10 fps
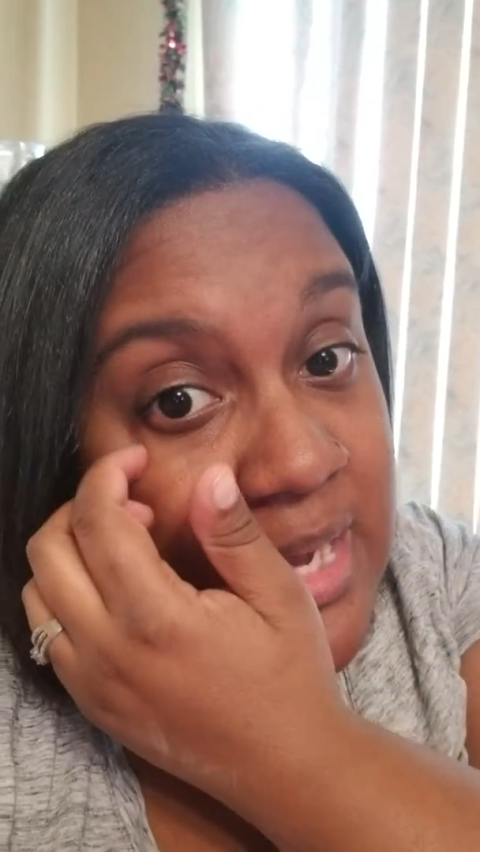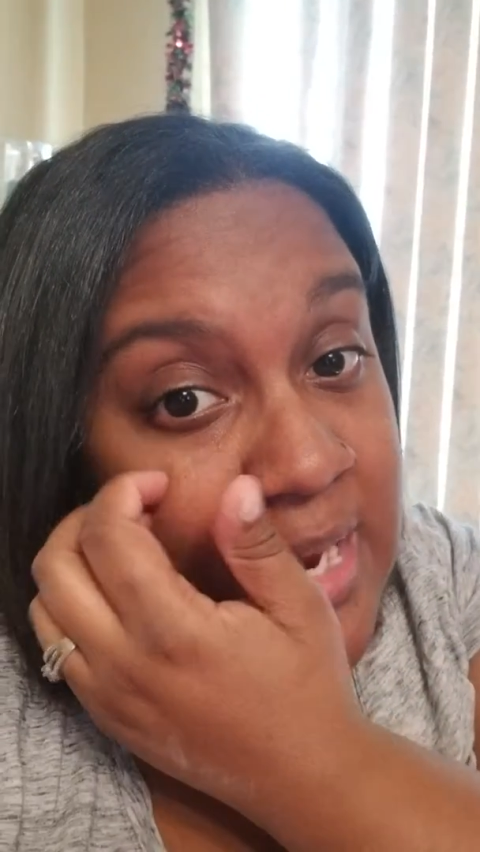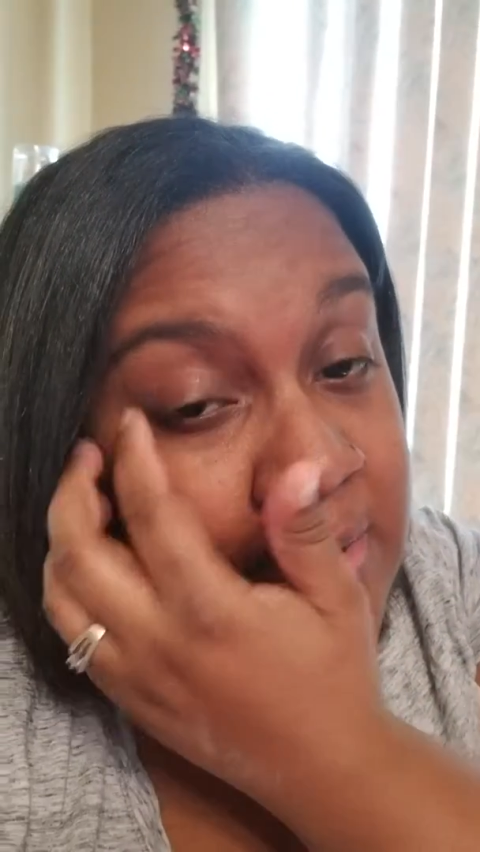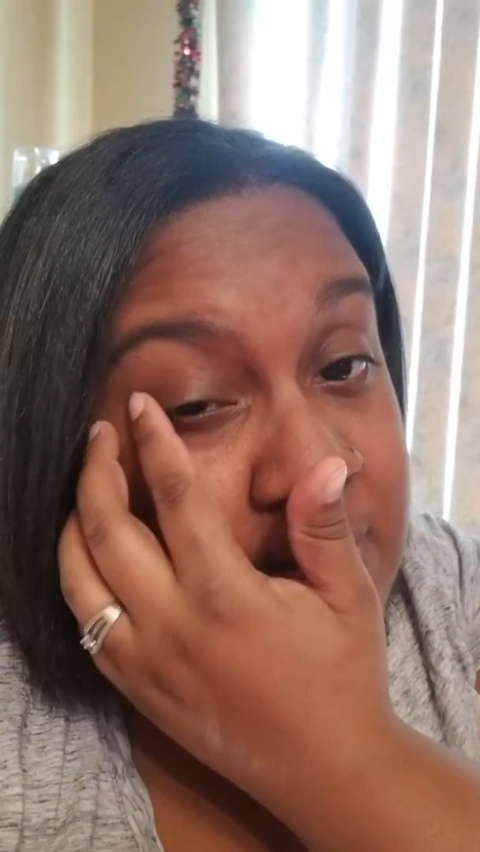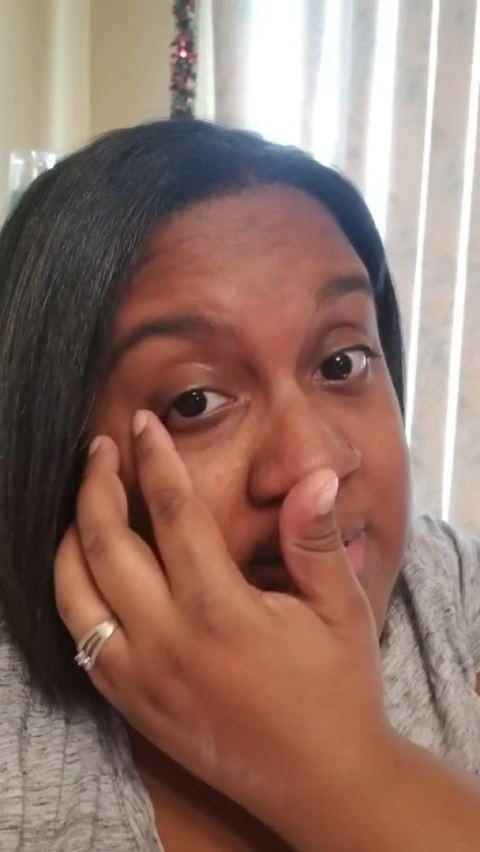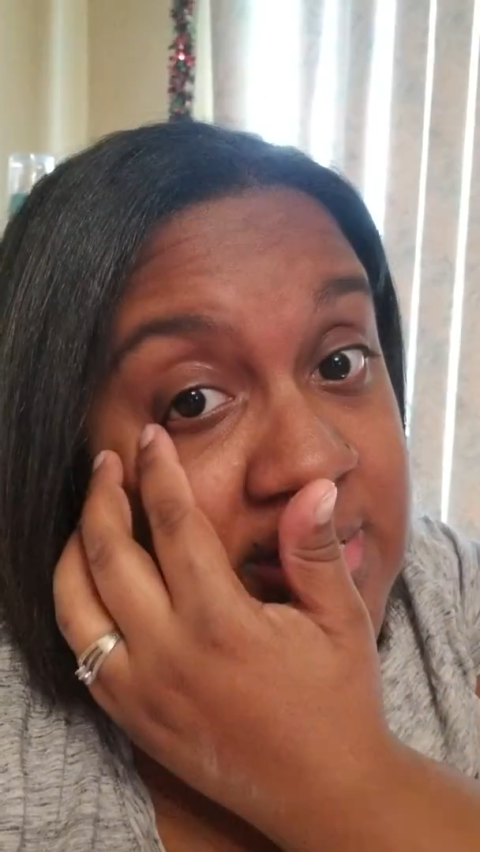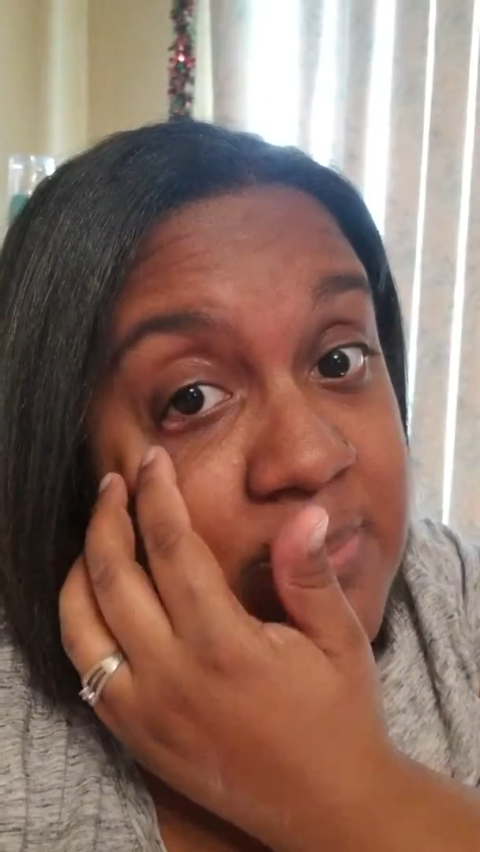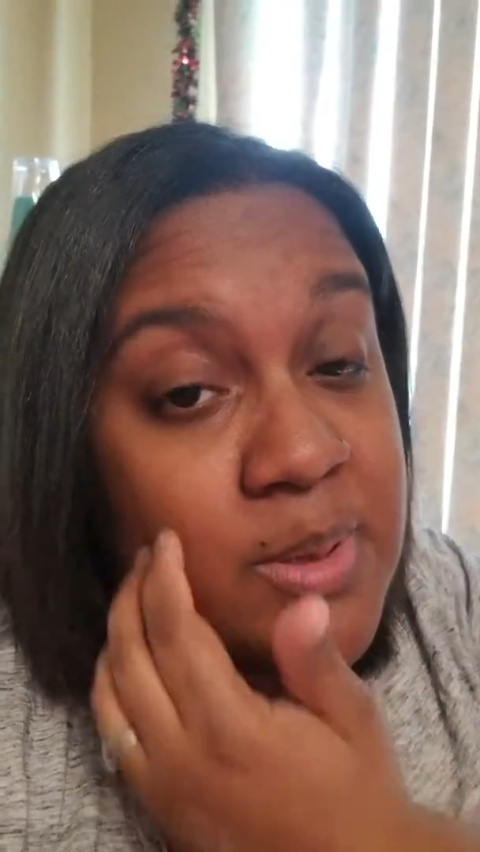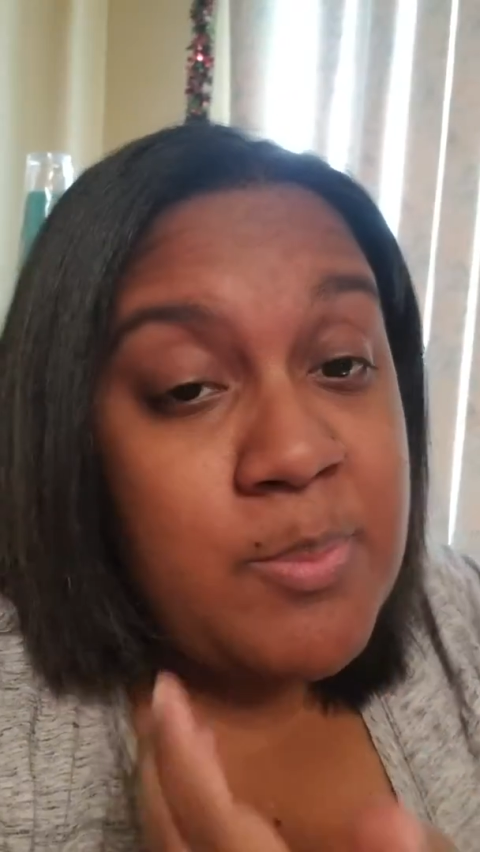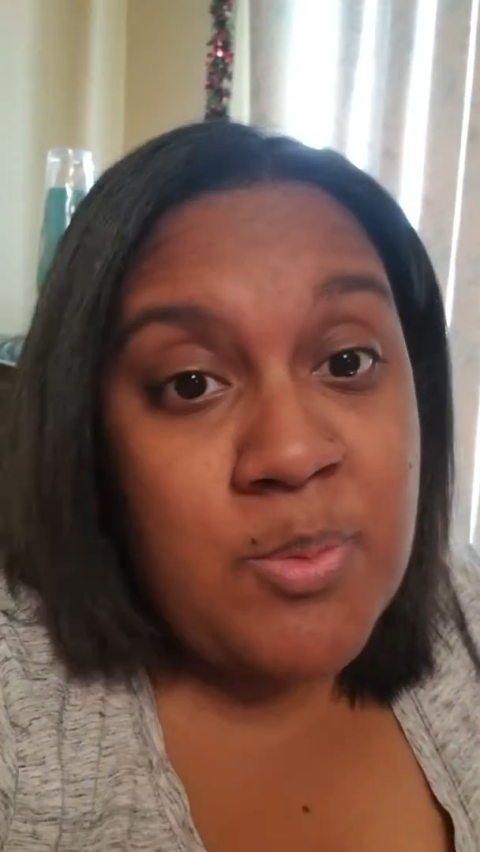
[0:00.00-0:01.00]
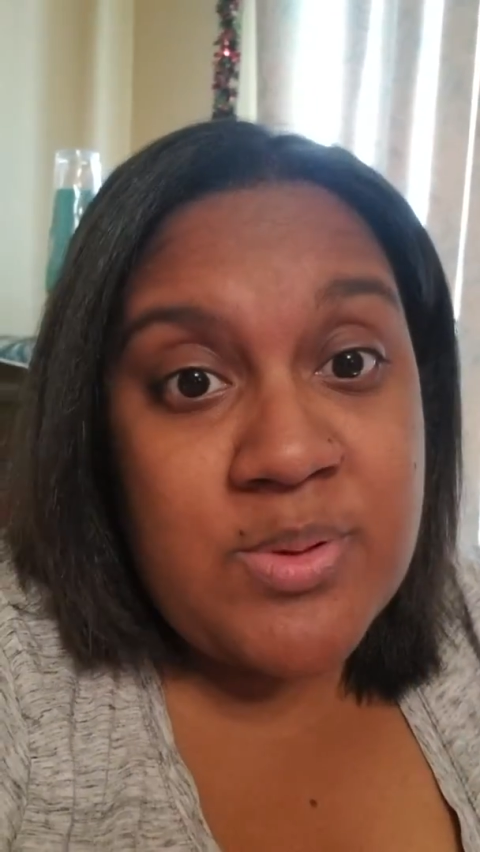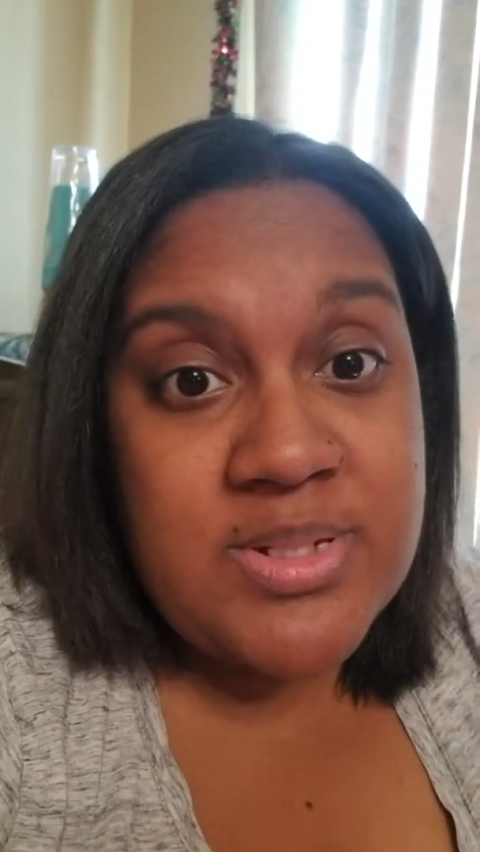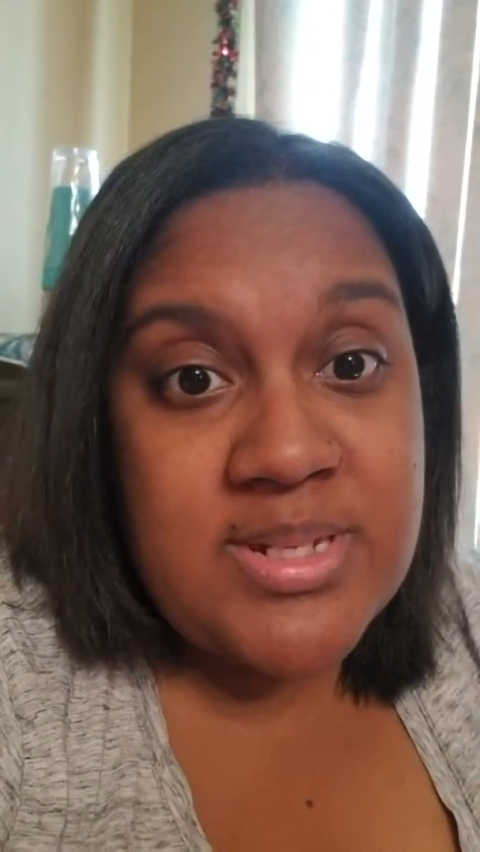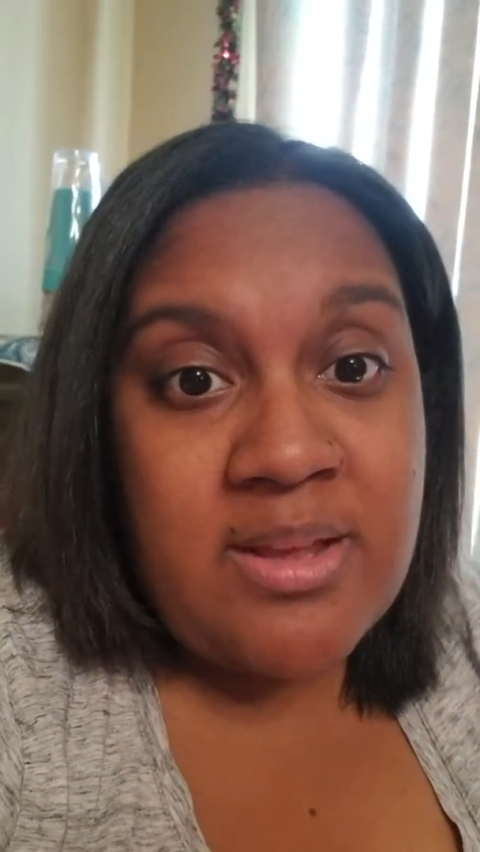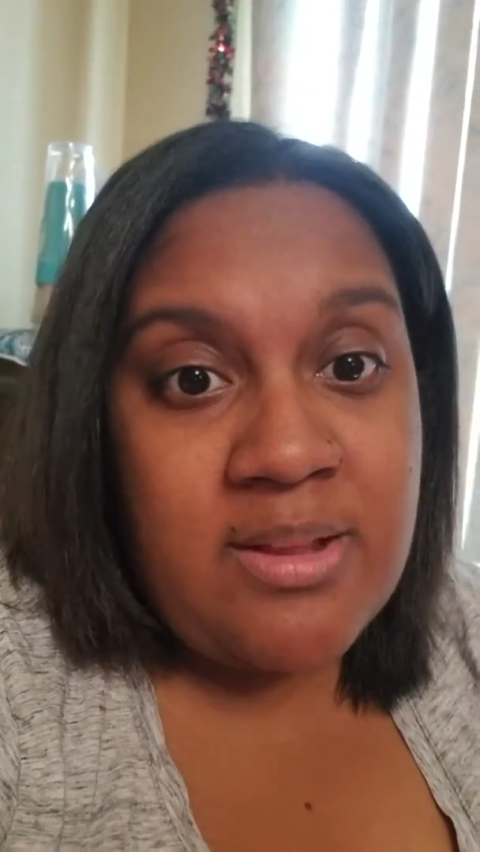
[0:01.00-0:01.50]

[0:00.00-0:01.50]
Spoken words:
I know that some people will say,